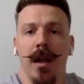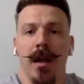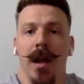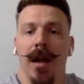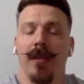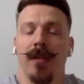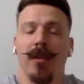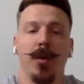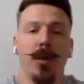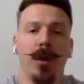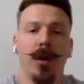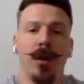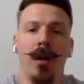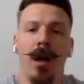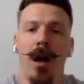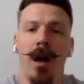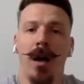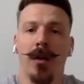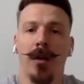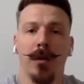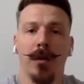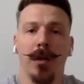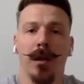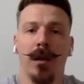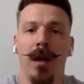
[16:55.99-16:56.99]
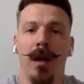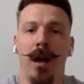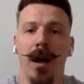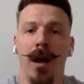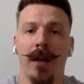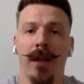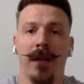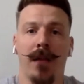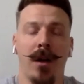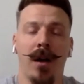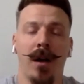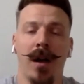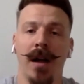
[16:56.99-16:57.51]
At 2:00, 3:00,
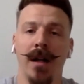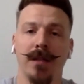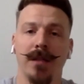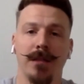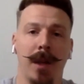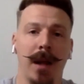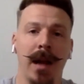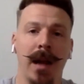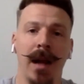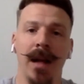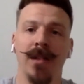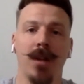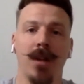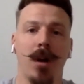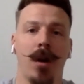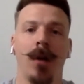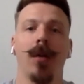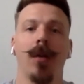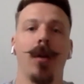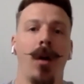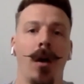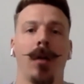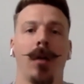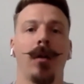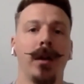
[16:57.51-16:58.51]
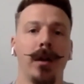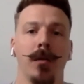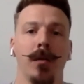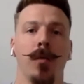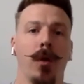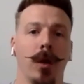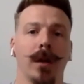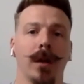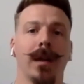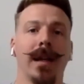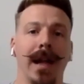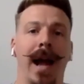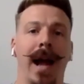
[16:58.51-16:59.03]
if my guys aren't already
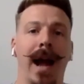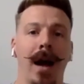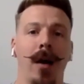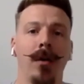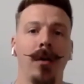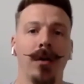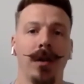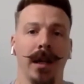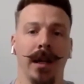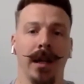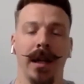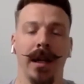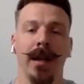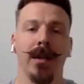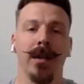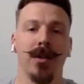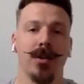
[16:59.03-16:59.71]
working out and